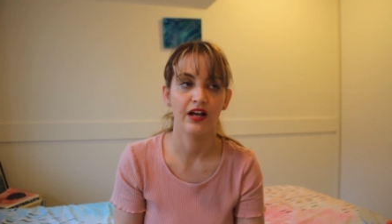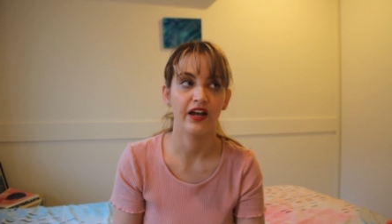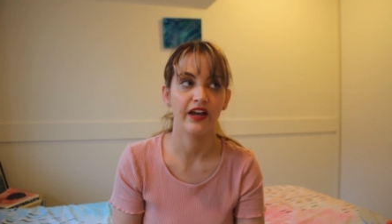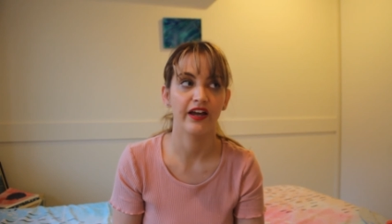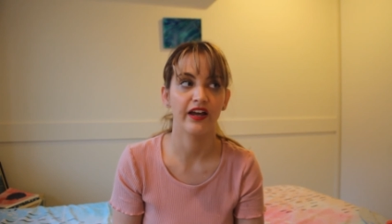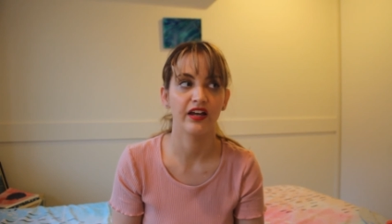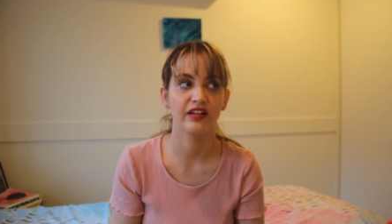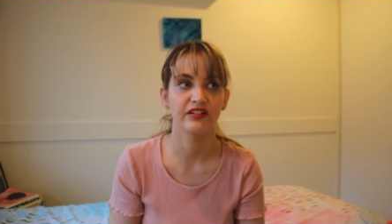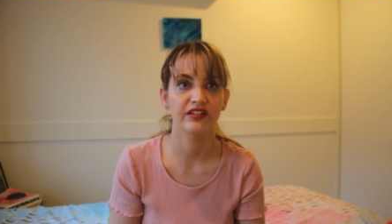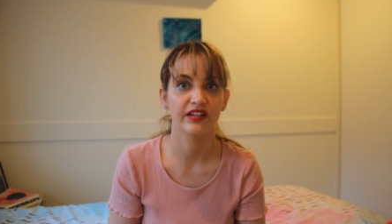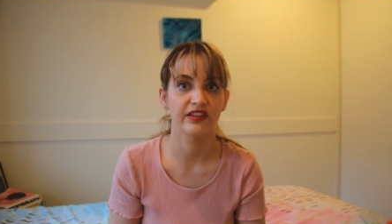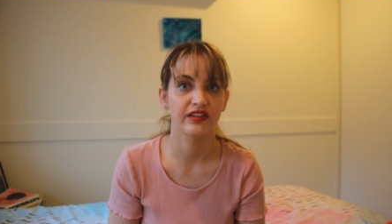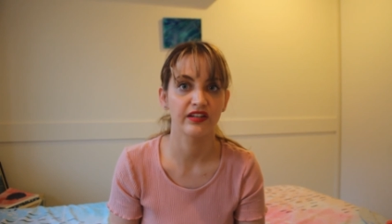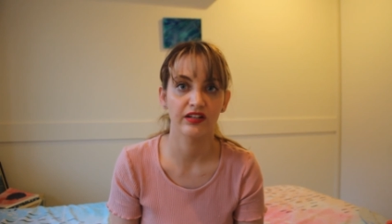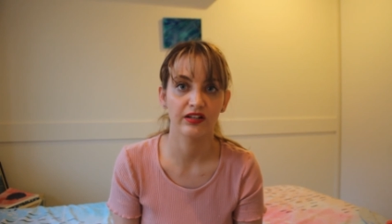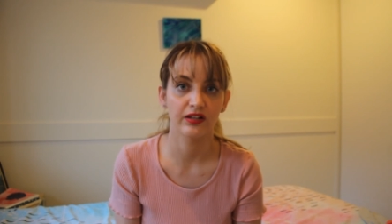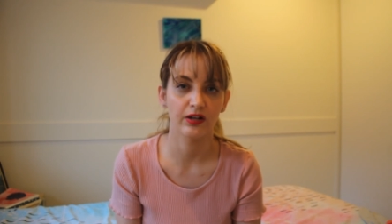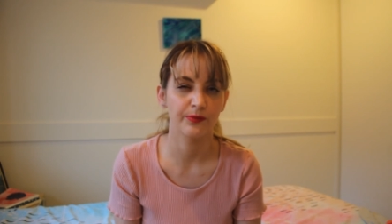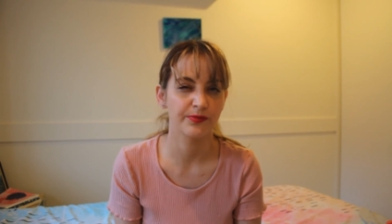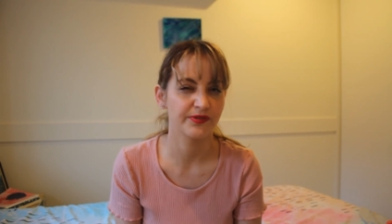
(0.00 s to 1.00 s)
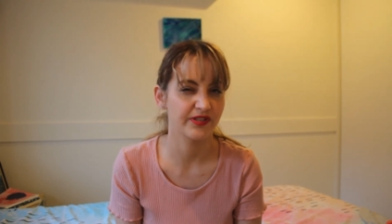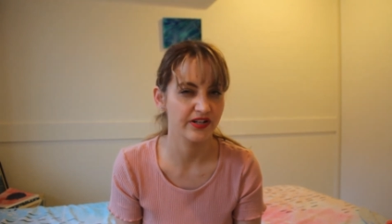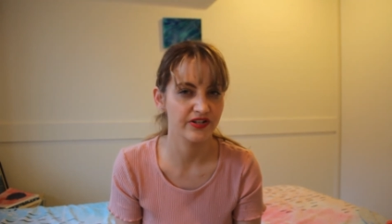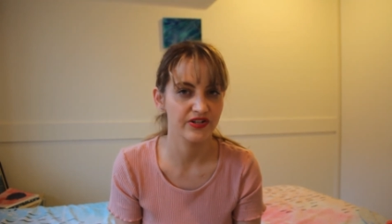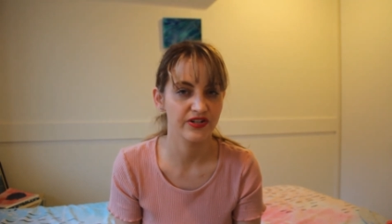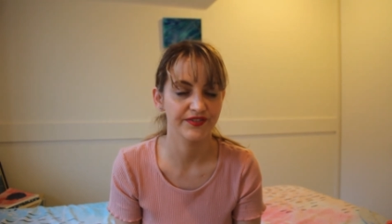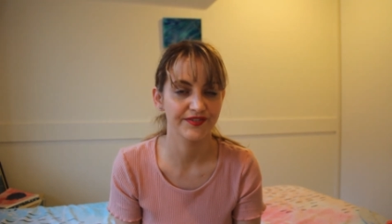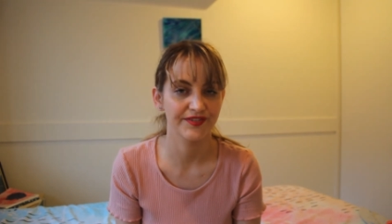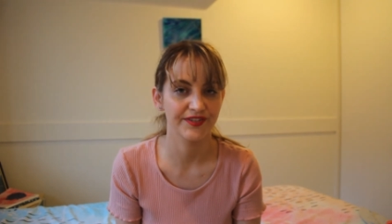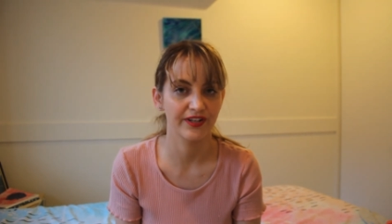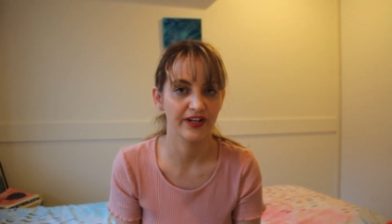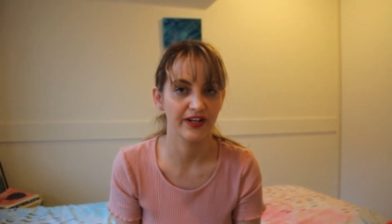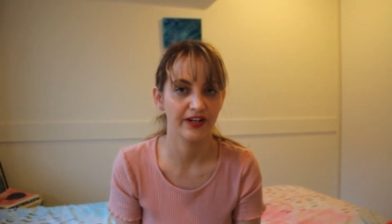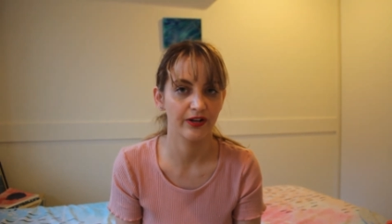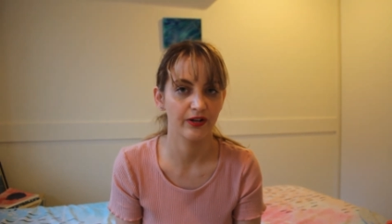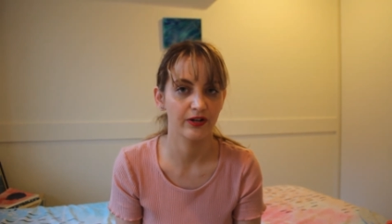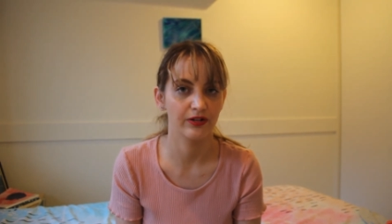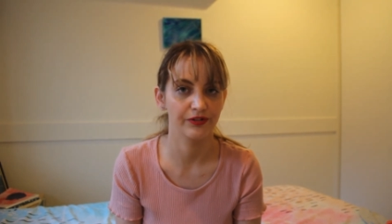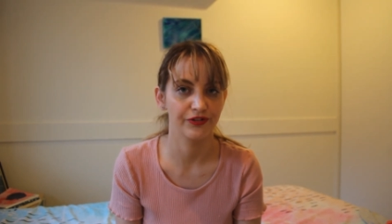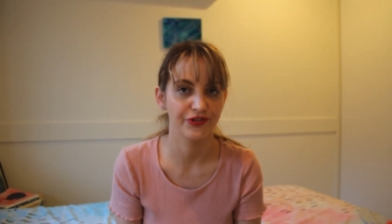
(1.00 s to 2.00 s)
and I think obstetrics and
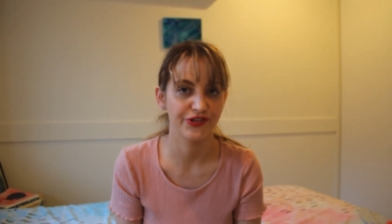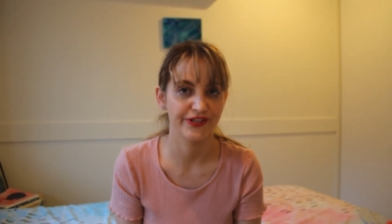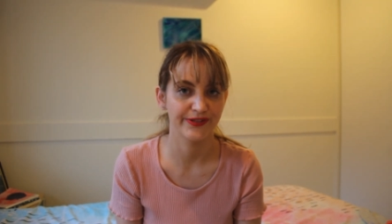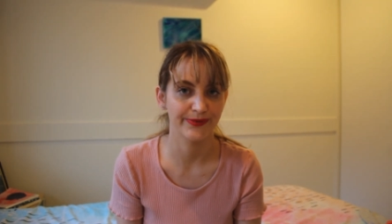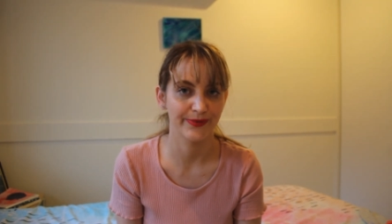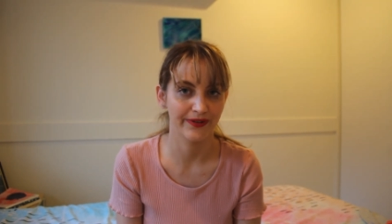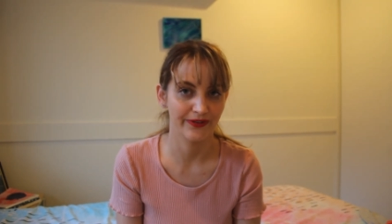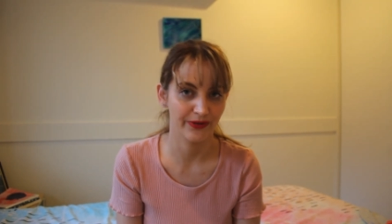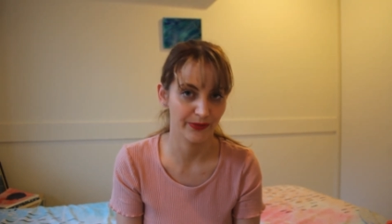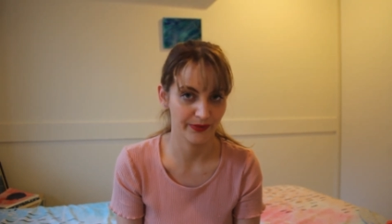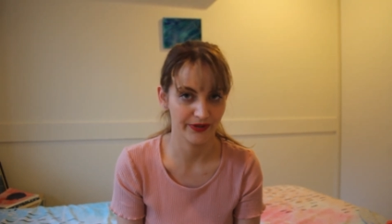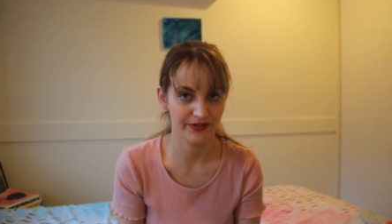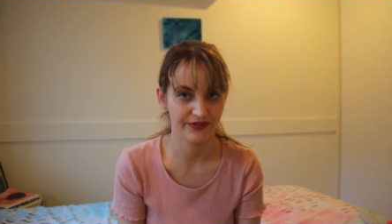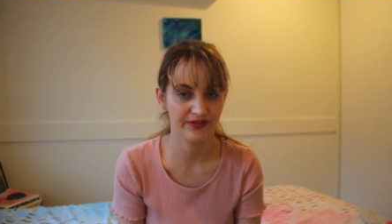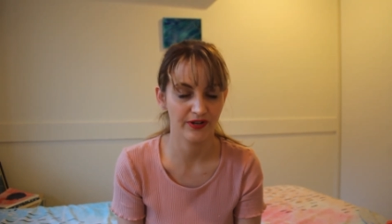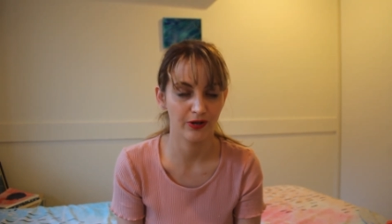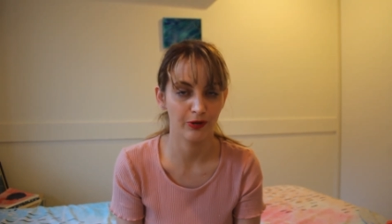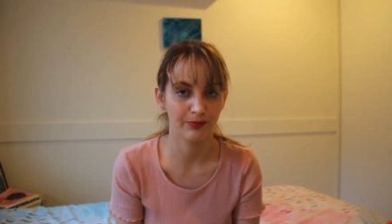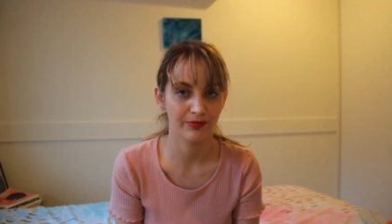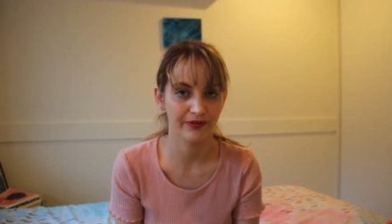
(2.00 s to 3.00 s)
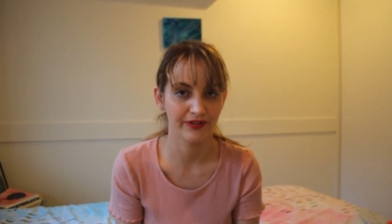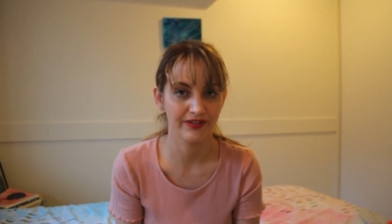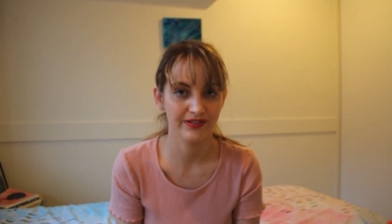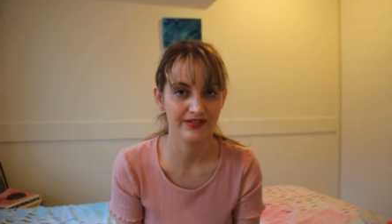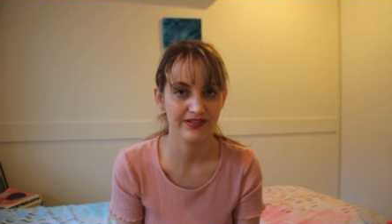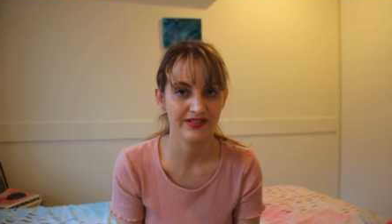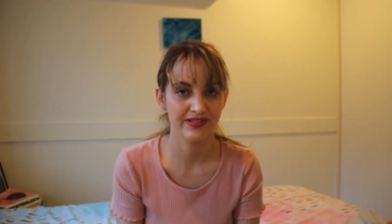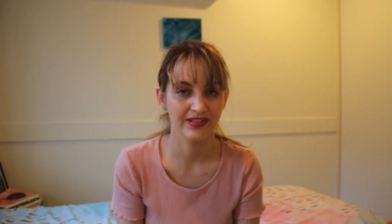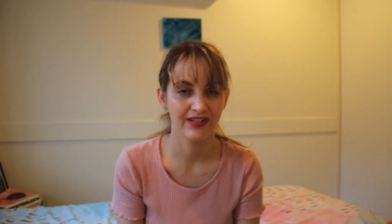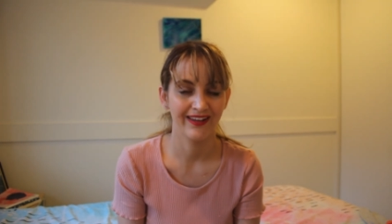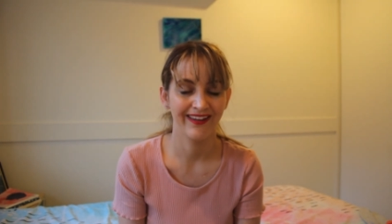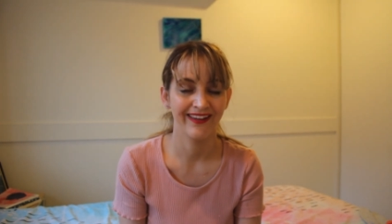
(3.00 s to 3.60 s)
gynecology is one of the worst culprits.